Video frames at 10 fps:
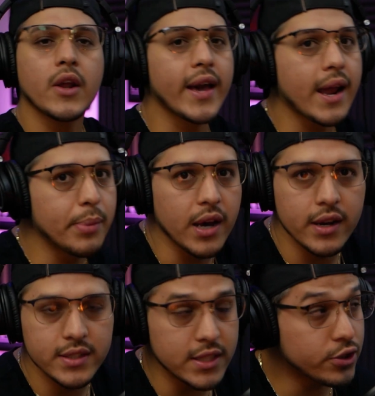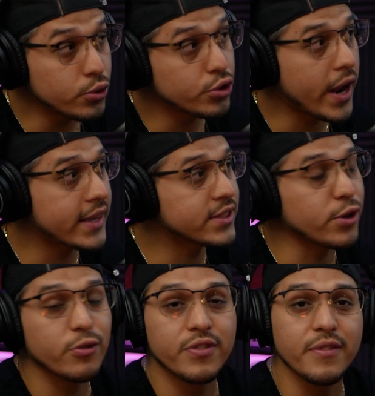Now I gotta be honest, these two tracks
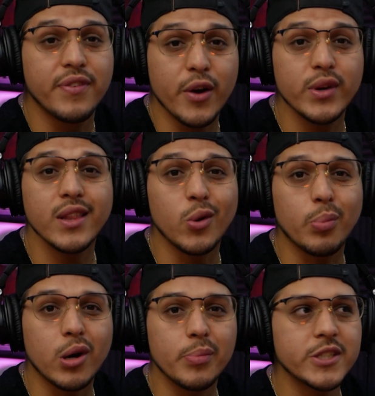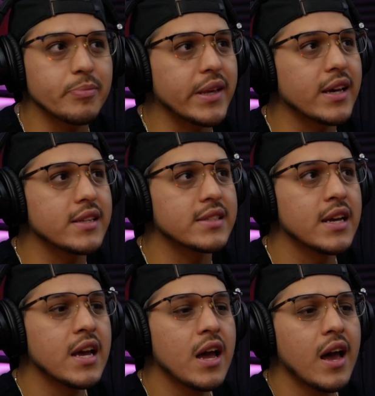serve very little purpose because
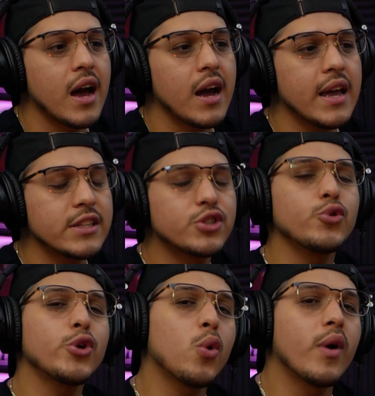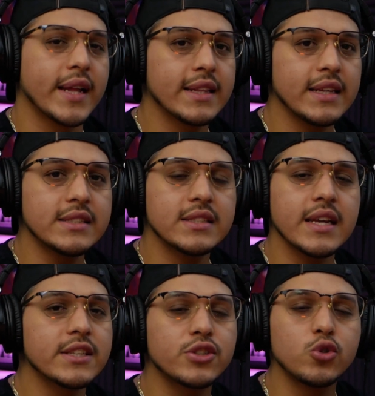in Studio One at least,
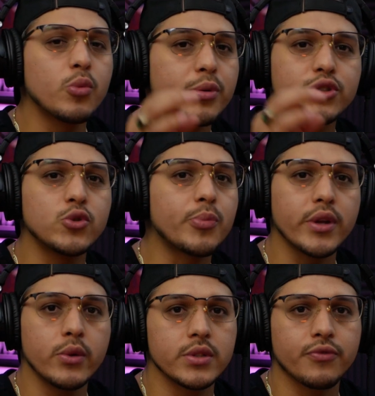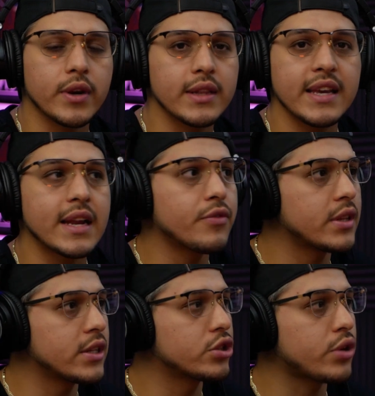it is super, super user friendly and
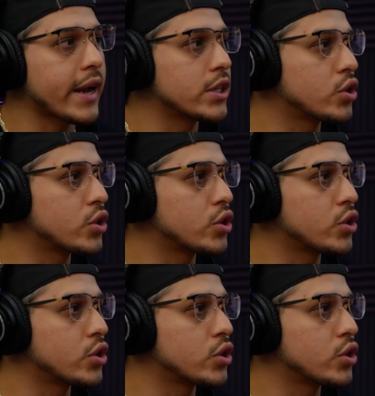everything is drag and